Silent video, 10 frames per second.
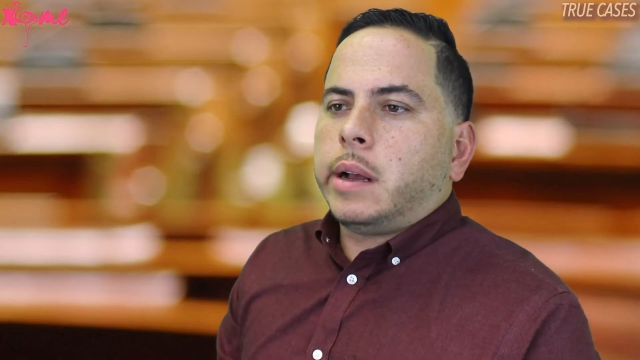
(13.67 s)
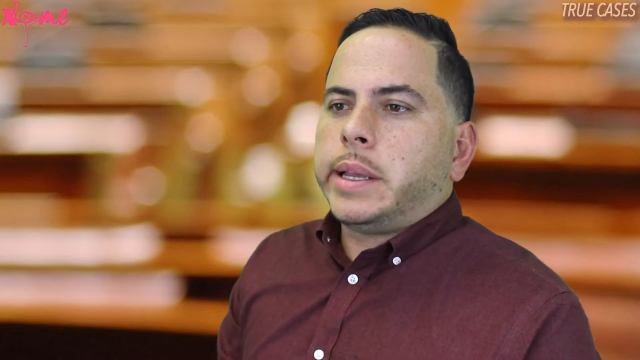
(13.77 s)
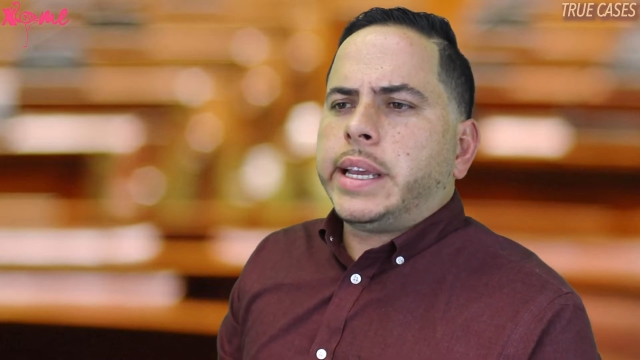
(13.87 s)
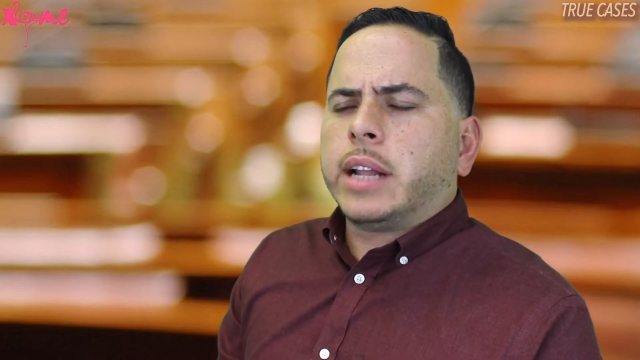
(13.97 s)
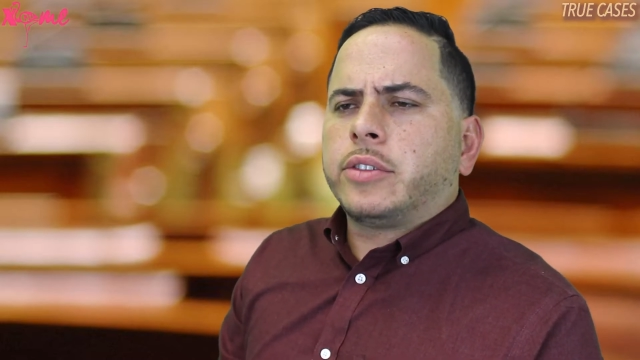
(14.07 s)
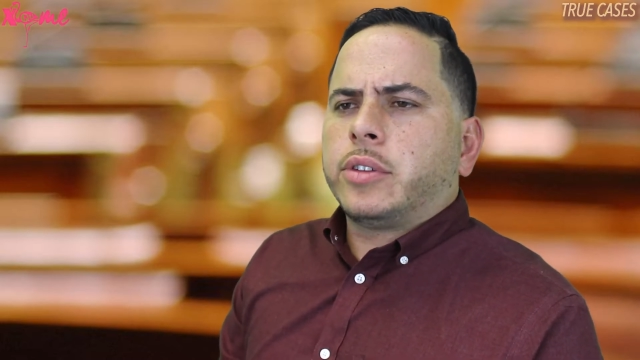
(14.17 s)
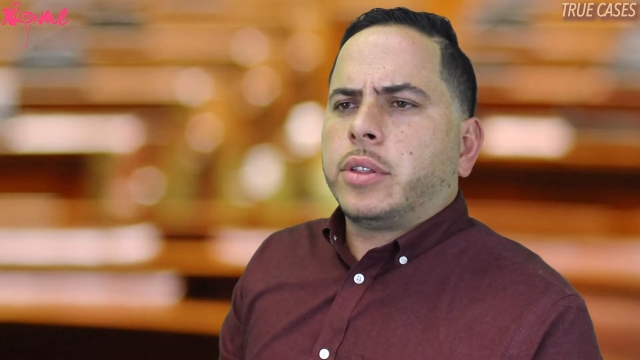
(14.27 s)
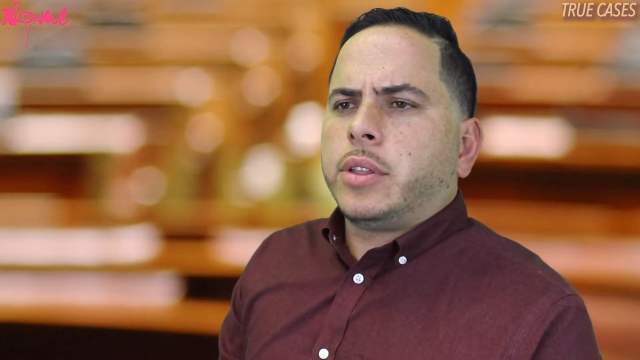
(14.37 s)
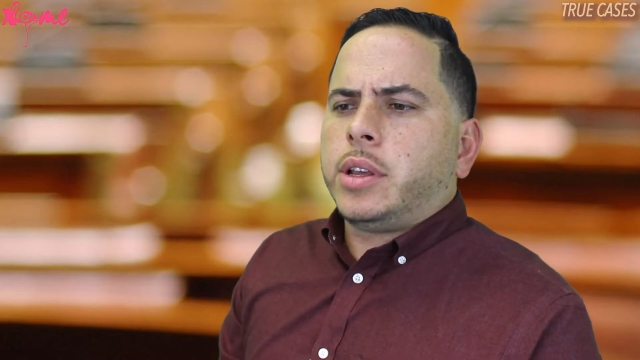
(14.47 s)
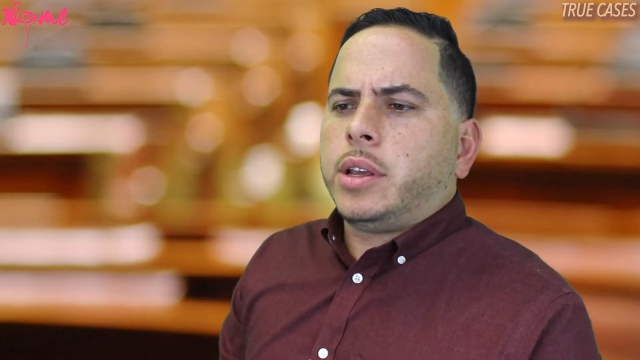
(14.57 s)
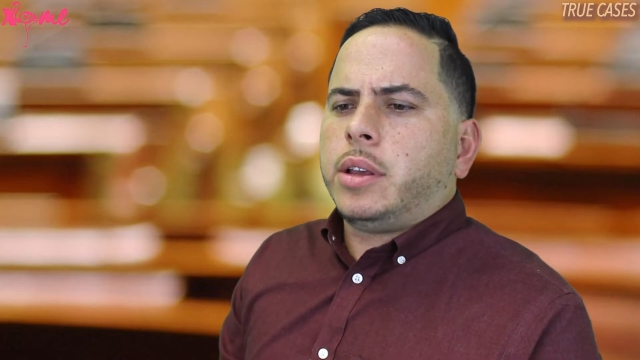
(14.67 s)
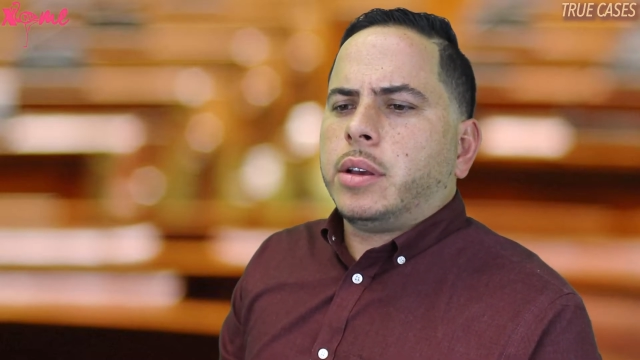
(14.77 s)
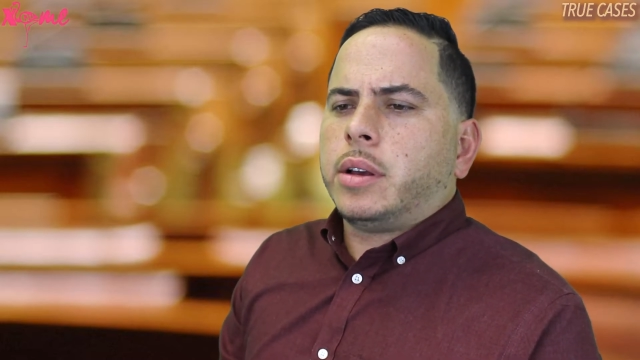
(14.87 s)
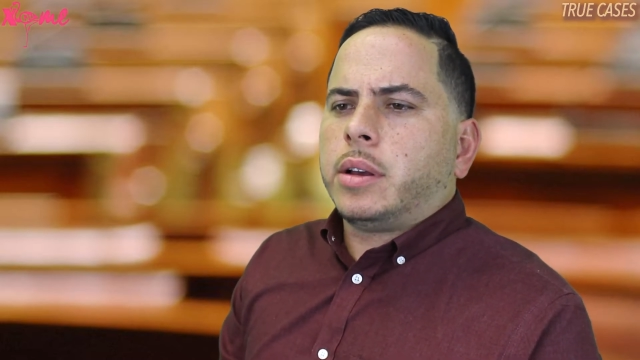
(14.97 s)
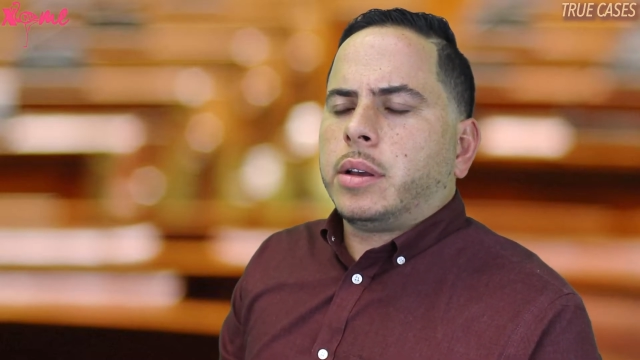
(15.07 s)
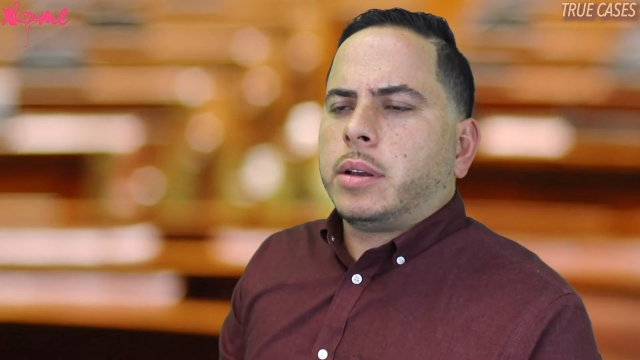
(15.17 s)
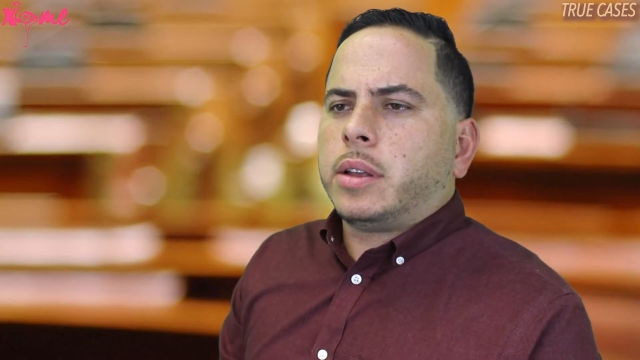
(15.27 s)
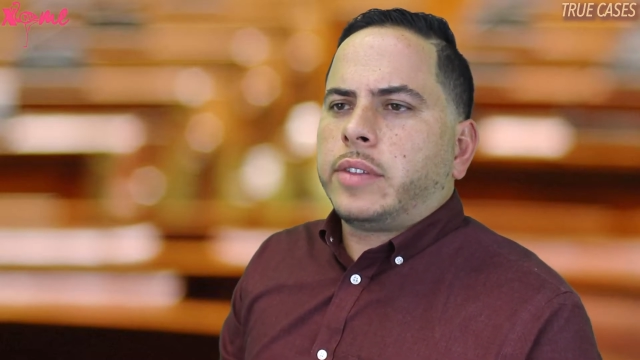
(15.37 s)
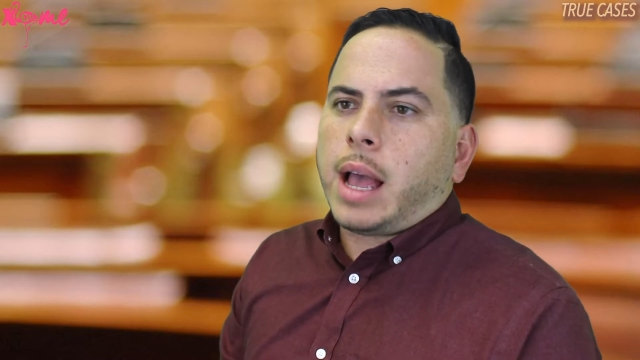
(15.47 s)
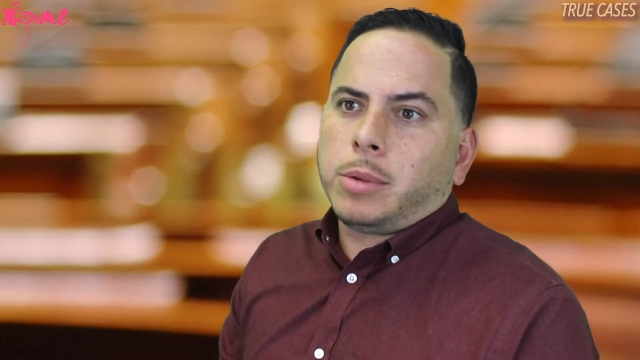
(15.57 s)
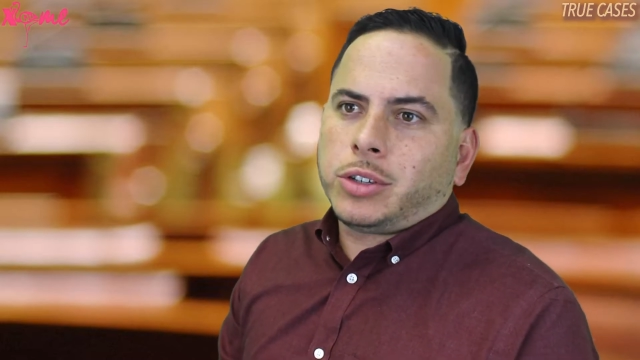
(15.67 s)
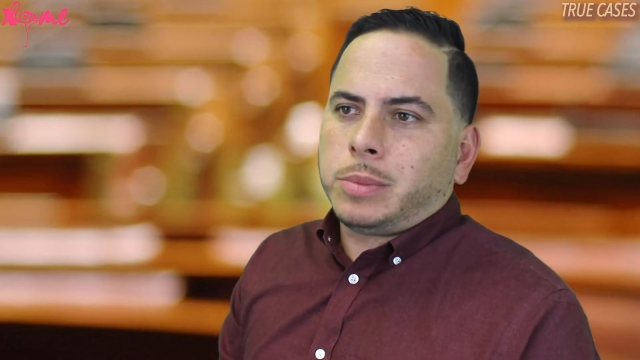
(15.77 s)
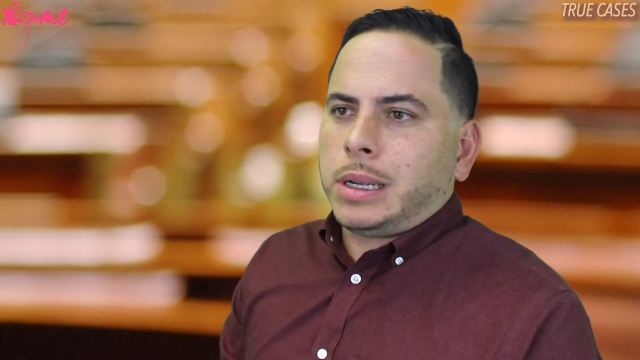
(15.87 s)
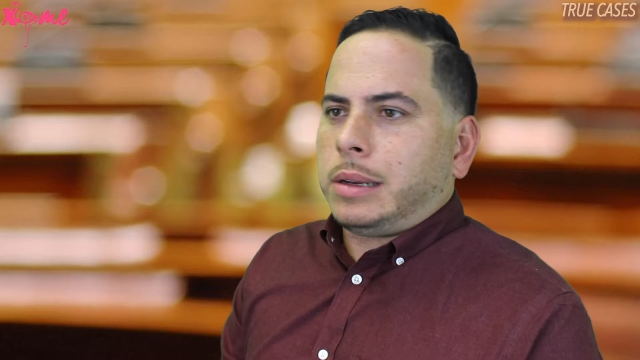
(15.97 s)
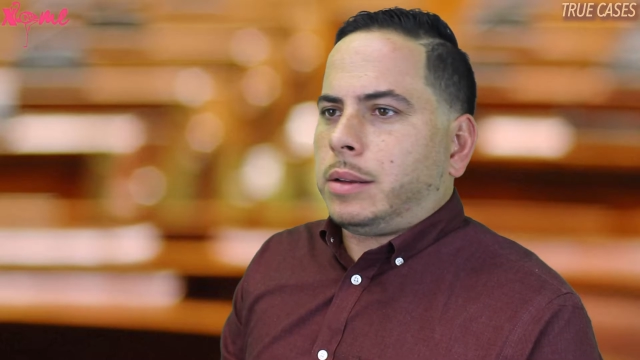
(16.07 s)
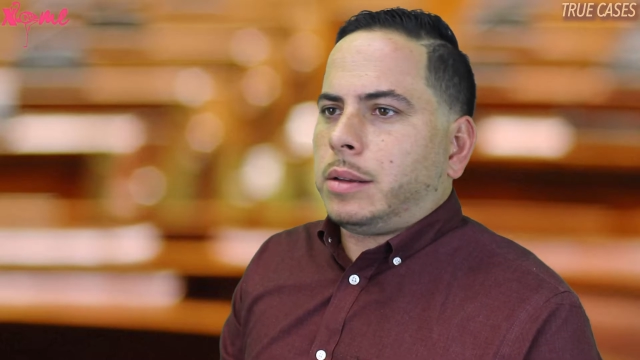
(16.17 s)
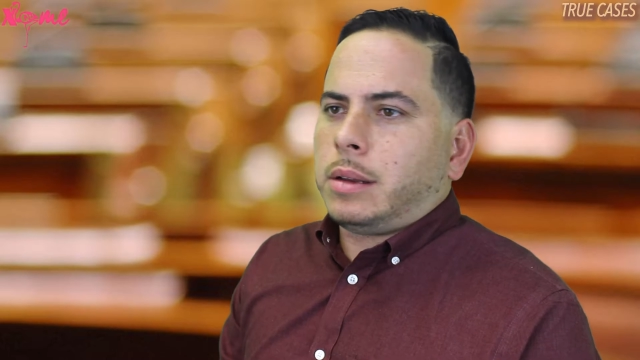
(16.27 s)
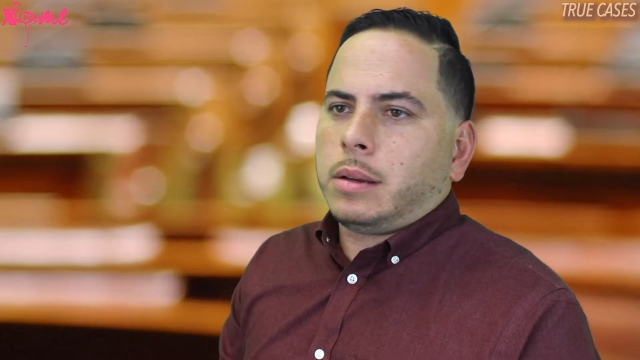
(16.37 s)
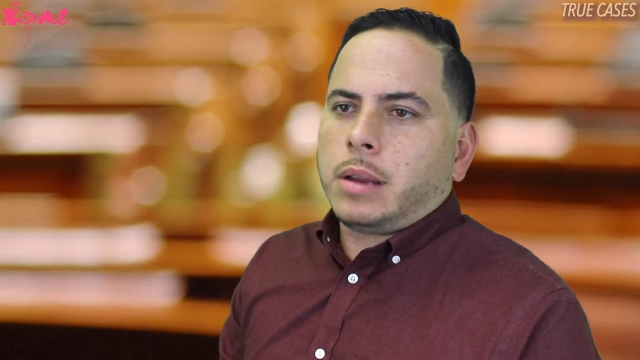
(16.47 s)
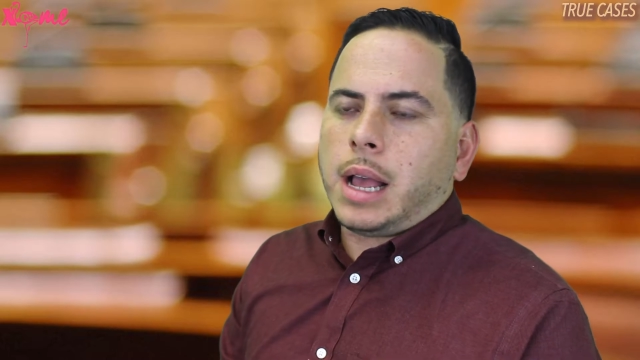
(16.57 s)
He gets to the establishment and